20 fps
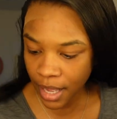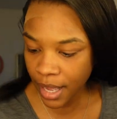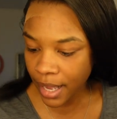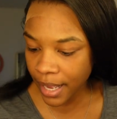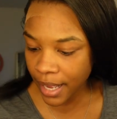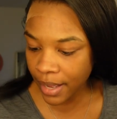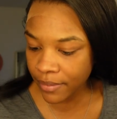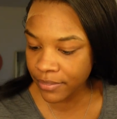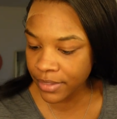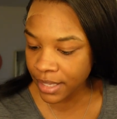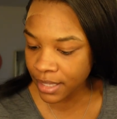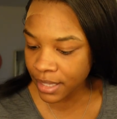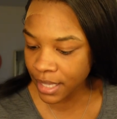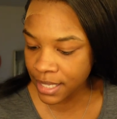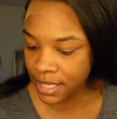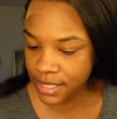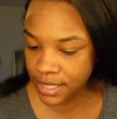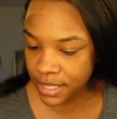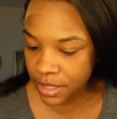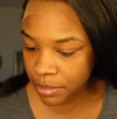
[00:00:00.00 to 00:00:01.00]
I have the
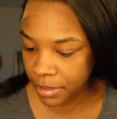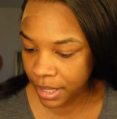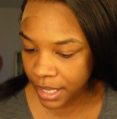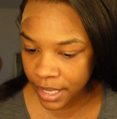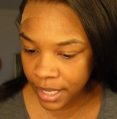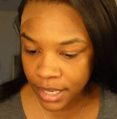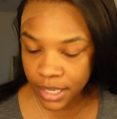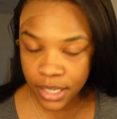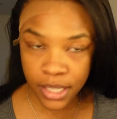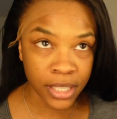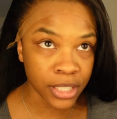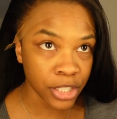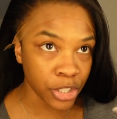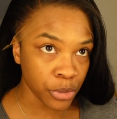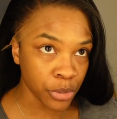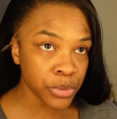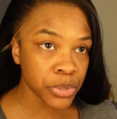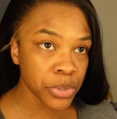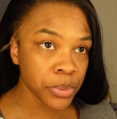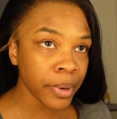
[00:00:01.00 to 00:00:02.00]
elastic band in
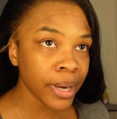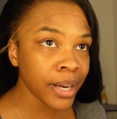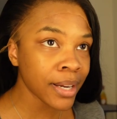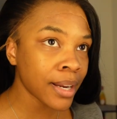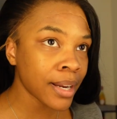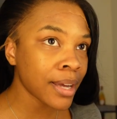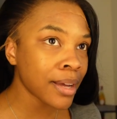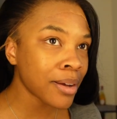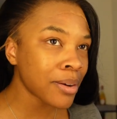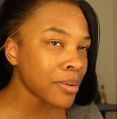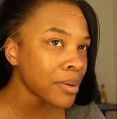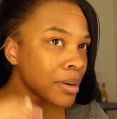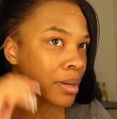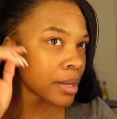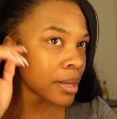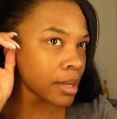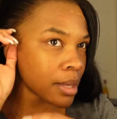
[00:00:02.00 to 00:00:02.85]
use right now.